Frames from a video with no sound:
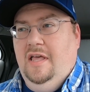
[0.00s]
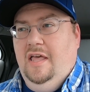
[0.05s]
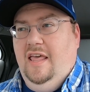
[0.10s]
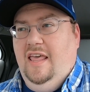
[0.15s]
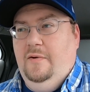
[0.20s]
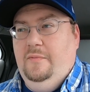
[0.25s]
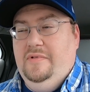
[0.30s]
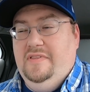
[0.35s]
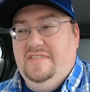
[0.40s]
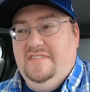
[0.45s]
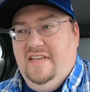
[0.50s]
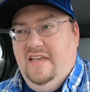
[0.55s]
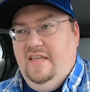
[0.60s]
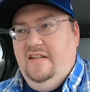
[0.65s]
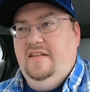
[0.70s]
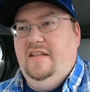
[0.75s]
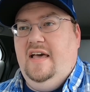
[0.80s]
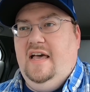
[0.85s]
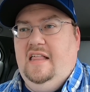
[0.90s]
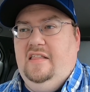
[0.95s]
It was
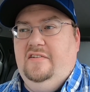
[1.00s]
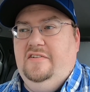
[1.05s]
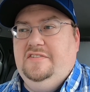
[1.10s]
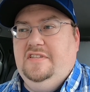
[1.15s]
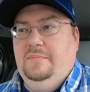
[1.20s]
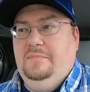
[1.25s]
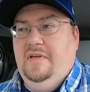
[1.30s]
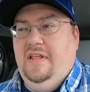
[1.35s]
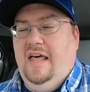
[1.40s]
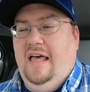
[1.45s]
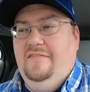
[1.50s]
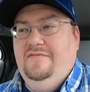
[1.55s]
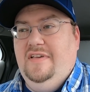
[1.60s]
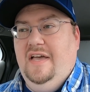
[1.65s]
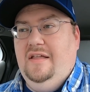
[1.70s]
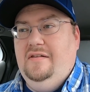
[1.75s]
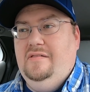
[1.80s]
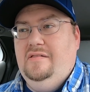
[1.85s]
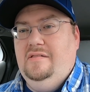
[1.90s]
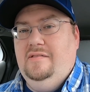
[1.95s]
$10, but I've
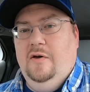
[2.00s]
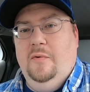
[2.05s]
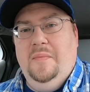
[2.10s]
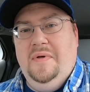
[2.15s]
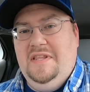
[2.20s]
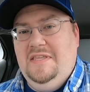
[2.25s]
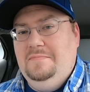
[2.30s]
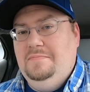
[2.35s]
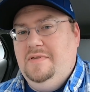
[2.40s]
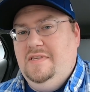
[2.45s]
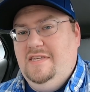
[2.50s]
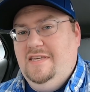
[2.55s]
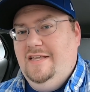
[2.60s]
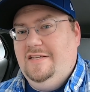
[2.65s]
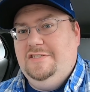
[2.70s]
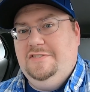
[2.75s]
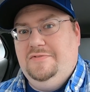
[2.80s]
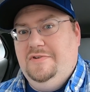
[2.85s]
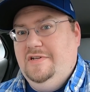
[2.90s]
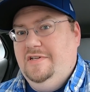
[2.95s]
got so many
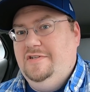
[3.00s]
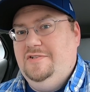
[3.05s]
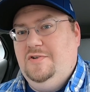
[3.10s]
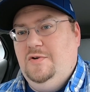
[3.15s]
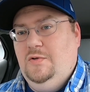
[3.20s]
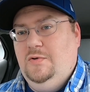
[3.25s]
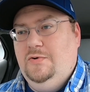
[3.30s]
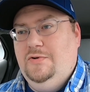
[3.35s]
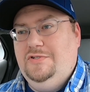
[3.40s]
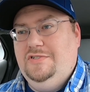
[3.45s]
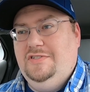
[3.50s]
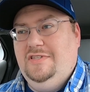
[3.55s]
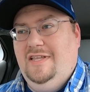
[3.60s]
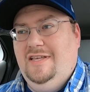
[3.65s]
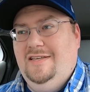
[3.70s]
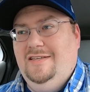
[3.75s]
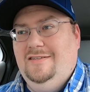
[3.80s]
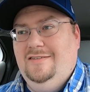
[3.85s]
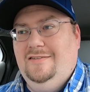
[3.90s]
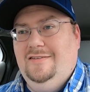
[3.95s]
PS3 controllers,
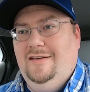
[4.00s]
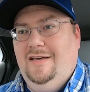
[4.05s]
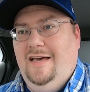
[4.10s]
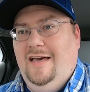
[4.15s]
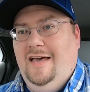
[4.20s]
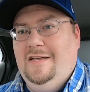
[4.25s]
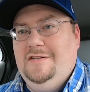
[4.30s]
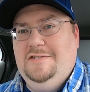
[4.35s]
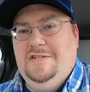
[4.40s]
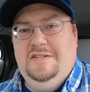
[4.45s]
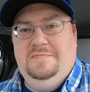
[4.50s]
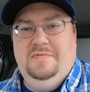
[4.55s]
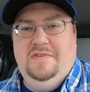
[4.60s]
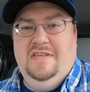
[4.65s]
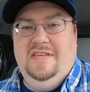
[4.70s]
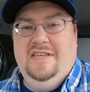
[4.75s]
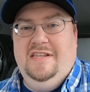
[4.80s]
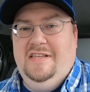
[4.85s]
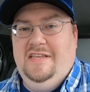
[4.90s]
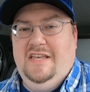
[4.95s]
like I'd just be
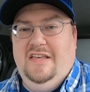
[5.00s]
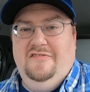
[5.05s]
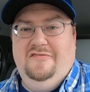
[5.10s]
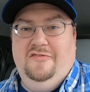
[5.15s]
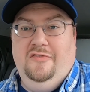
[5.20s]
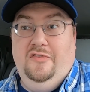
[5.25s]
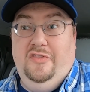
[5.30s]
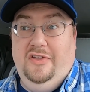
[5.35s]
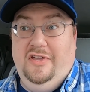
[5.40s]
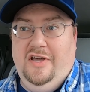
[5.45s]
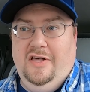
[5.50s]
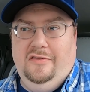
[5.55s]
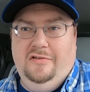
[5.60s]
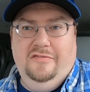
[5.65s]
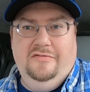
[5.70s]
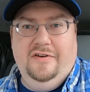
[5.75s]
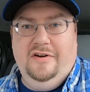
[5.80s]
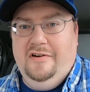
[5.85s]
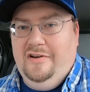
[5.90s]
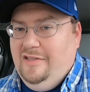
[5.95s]
getting it for the color
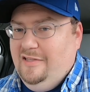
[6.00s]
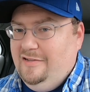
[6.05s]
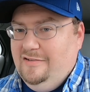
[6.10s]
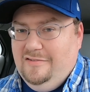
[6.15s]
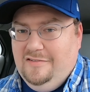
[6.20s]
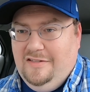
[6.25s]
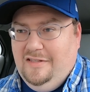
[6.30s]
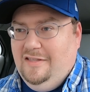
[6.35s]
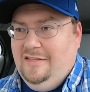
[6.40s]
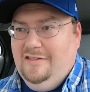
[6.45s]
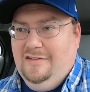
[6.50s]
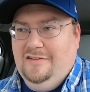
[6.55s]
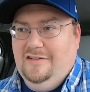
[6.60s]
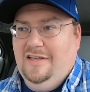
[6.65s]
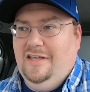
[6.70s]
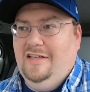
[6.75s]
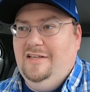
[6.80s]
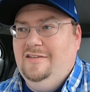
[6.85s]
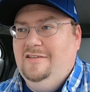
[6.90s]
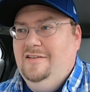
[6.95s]
variant, and
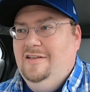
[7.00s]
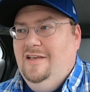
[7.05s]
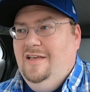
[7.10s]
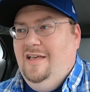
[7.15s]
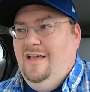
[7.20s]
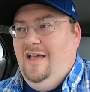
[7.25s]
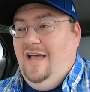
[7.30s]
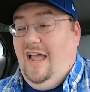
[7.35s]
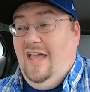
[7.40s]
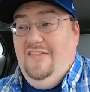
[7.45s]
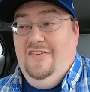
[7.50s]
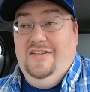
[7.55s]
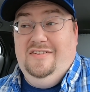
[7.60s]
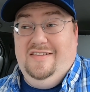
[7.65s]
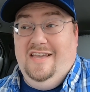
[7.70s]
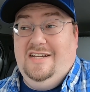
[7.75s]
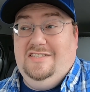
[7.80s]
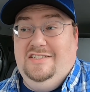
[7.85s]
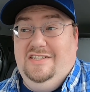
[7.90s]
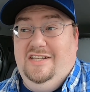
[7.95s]
I think it's
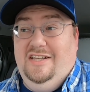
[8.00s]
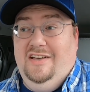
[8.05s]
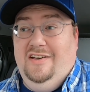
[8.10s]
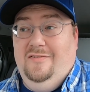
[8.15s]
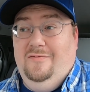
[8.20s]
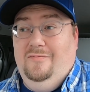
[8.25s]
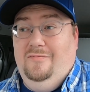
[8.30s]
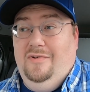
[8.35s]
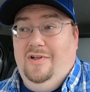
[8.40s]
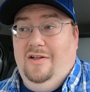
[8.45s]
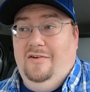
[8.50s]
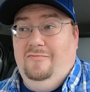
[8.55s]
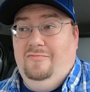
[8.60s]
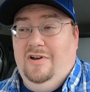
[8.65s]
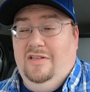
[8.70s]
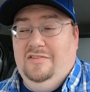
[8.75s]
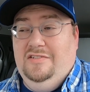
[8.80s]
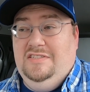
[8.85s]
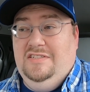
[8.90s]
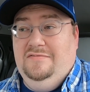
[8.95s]
actually a
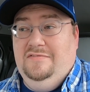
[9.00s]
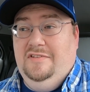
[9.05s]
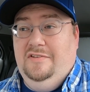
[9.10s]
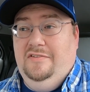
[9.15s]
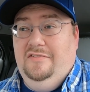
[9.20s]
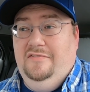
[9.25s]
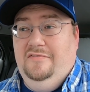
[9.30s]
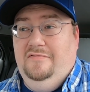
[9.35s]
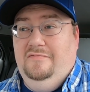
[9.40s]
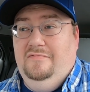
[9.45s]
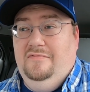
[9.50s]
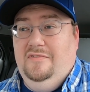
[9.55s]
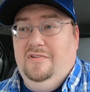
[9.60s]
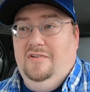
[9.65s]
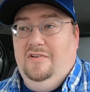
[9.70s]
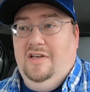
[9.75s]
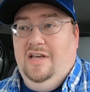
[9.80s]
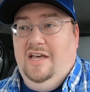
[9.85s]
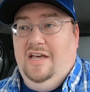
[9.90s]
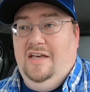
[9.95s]
relatively
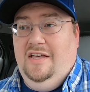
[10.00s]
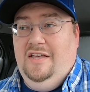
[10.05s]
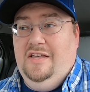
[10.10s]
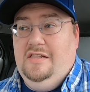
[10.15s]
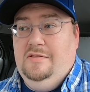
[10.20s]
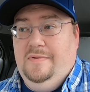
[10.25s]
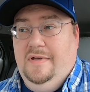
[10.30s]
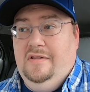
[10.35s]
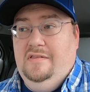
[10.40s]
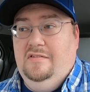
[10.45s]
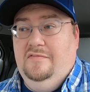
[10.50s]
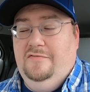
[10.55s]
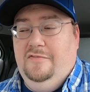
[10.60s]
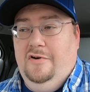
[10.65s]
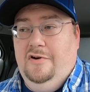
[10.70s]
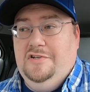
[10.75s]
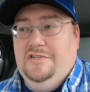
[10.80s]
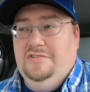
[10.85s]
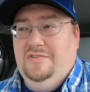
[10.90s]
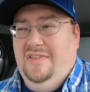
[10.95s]
expensive
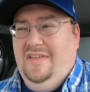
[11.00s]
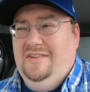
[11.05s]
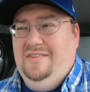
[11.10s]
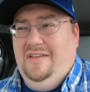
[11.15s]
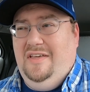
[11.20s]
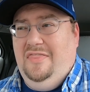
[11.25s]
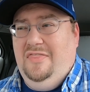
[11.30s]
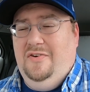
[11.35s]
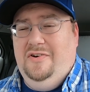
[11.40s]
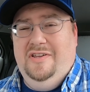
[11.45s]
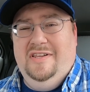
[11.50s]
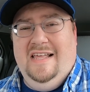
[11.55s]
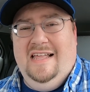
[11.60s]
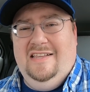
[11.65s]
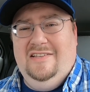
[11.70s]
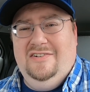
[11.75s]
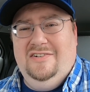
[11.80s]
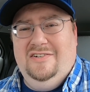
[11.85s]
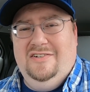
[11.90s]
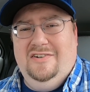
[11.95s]
version. I think it's like a
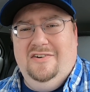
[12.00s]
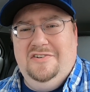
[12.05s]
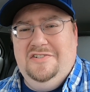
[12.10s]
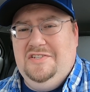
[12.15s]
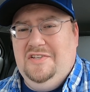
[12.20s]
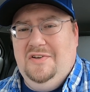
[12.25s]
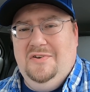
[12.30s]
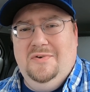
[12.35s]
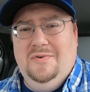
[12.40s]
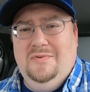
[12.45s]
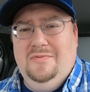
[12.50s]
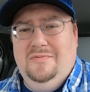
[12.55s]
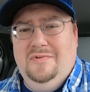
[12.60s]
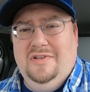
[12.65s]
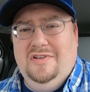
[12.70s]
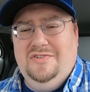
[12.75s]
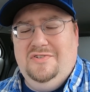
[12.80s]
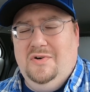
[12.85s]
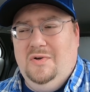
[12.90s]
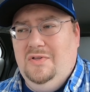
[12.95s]
$30 or so
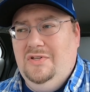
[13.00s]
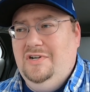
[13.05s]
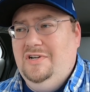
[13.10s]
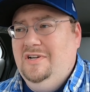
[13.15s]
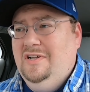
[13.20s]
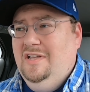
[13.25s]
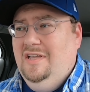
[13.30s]
controller.